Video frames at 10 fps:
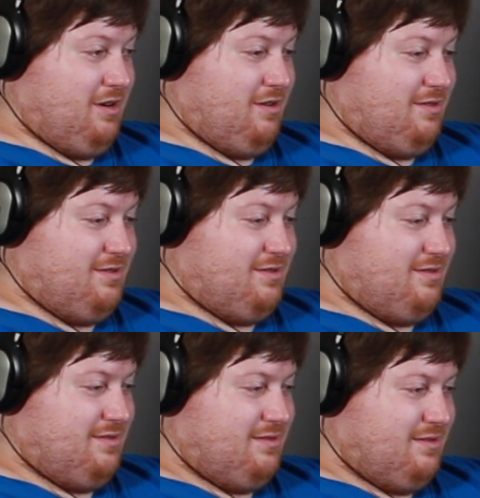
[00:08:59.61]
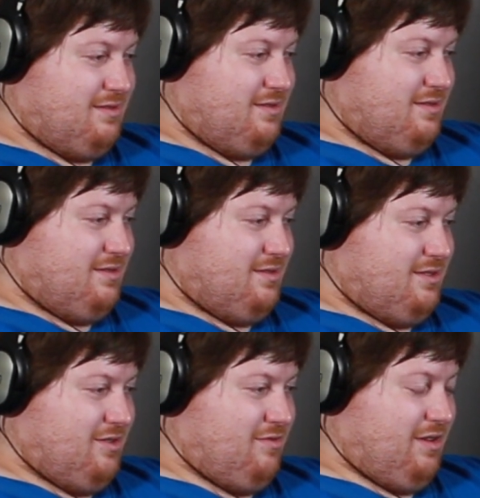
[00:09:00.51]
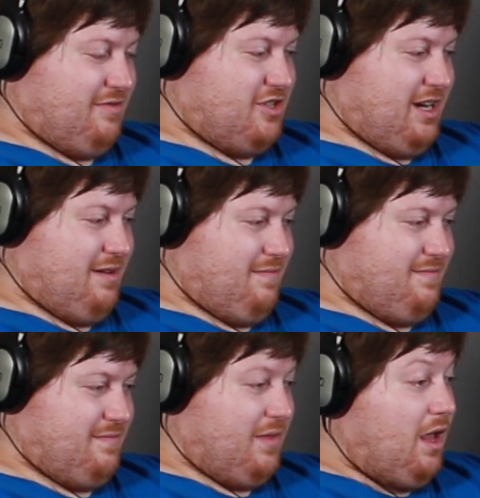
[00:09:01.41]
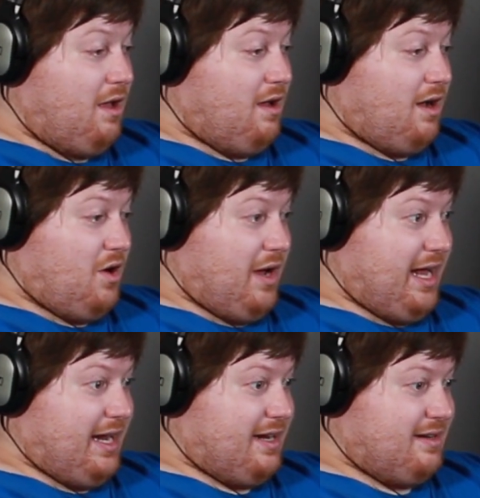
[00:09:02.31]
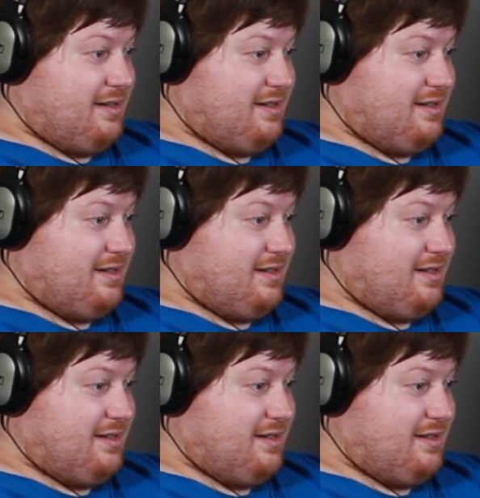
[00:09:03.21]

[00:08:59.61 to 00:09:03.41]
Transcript: girl. You're in rough shape. Oh, hey.